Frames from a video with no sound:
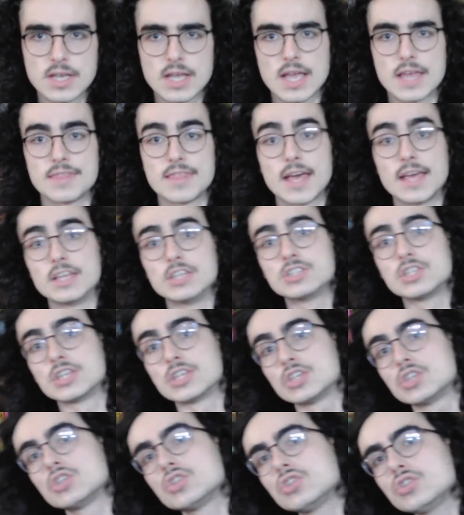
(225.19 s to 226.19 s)
And that is a
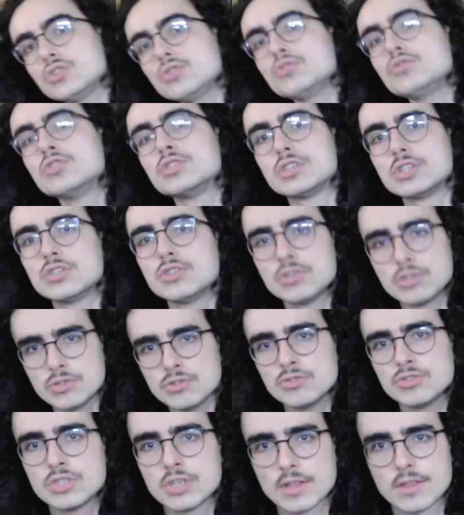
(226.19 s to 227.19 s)
huge,
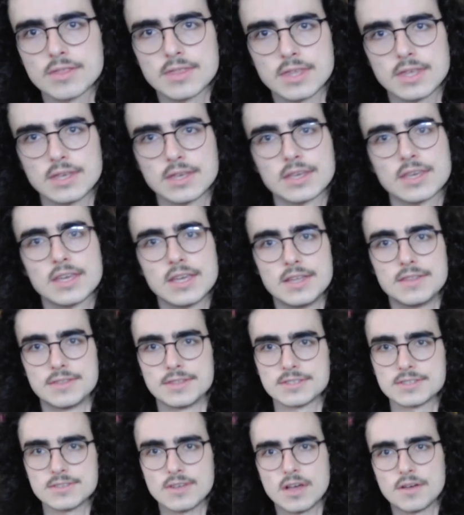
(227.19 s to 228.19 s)
huge thing in
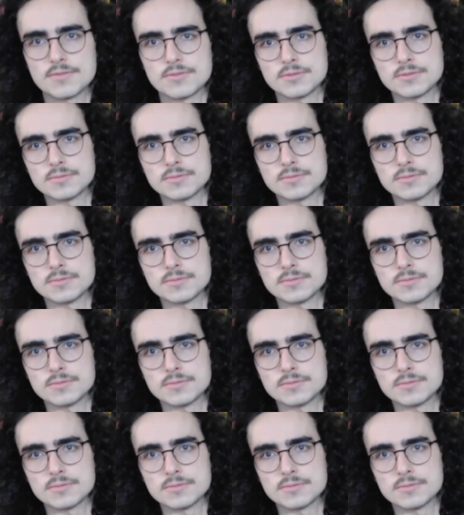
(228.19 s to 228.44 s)
this novel.